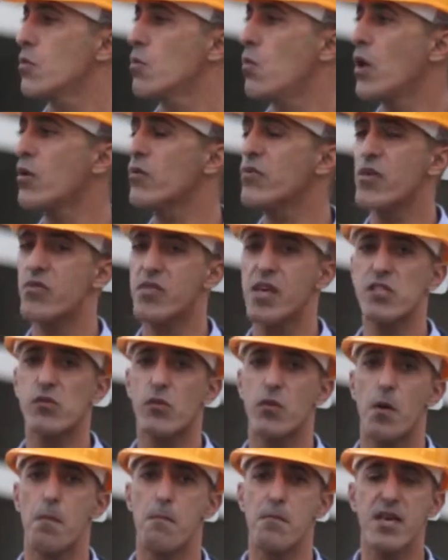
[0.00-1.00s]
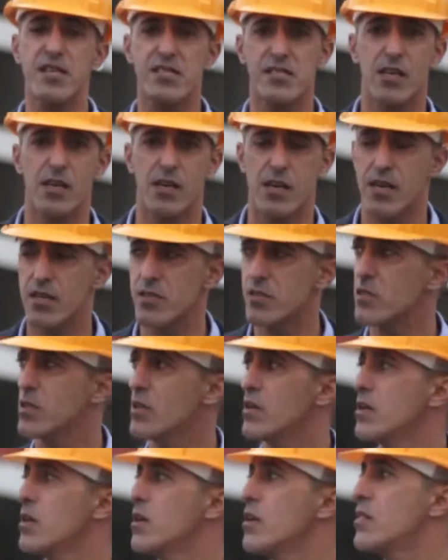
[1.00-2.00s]
one of the things that we were missing is
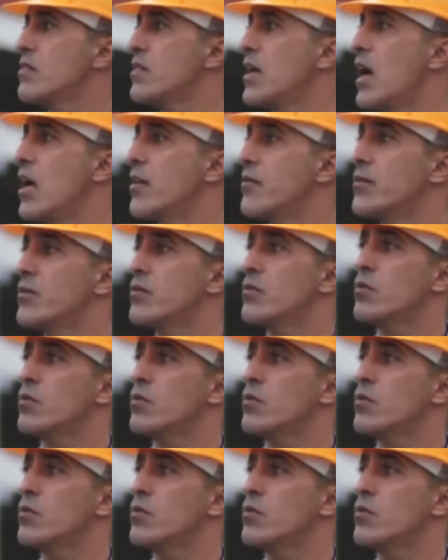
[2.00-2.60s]
that